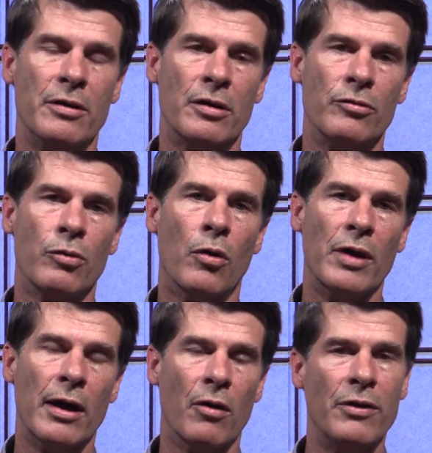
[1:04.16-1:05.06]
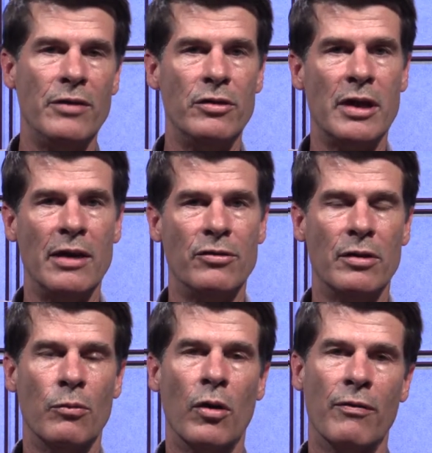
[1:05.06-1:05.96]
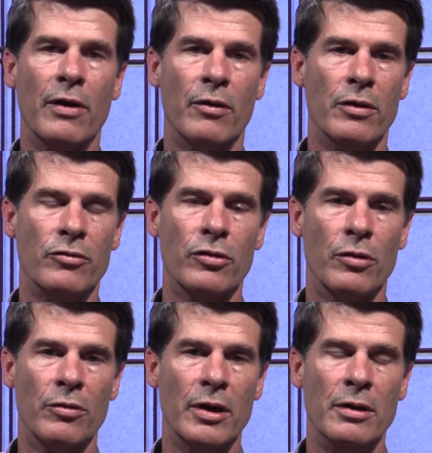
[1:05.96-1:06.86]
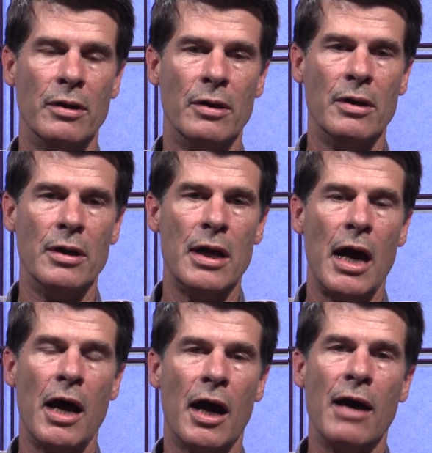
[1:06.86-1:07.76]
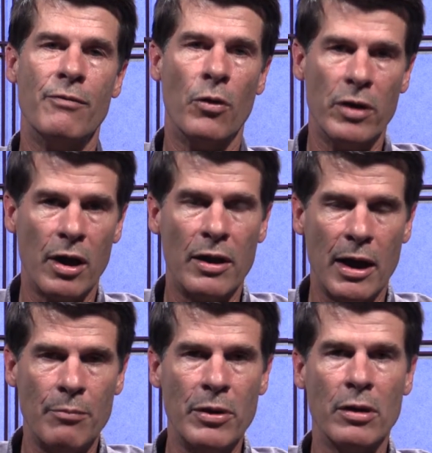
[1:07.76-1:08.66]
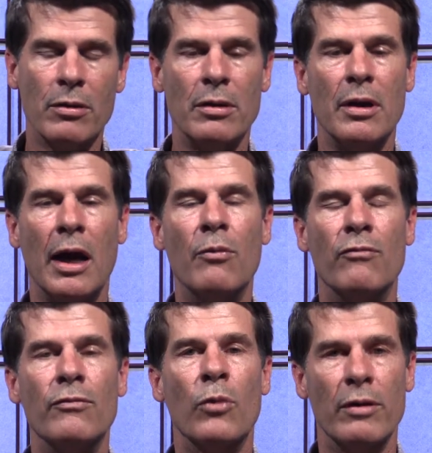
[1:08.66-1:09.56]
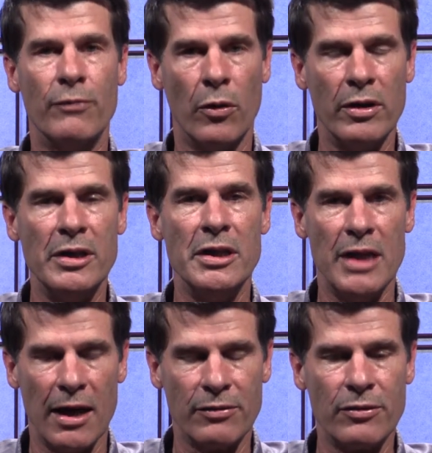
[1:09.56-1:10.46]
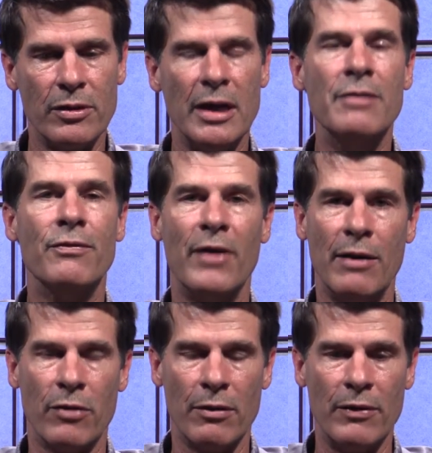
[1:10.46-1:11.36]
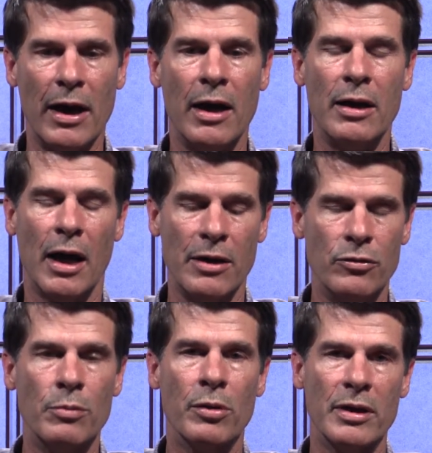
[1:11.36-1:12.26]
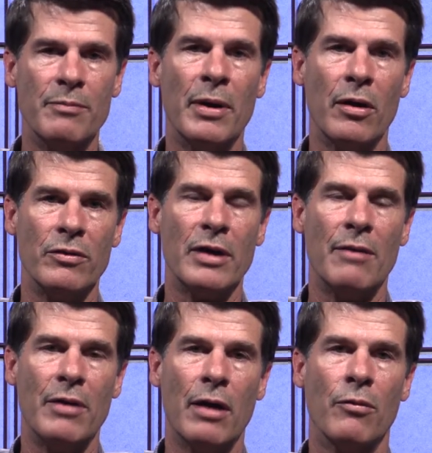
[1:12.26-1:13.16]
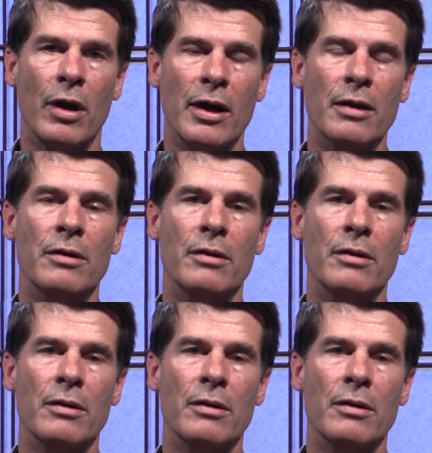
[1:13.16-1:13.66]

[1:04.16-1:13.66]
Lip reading: to control the health, education, and welfare of their children. Had I voted on that bill, I would have voted yes, in favor of that. I do believe parents have that right.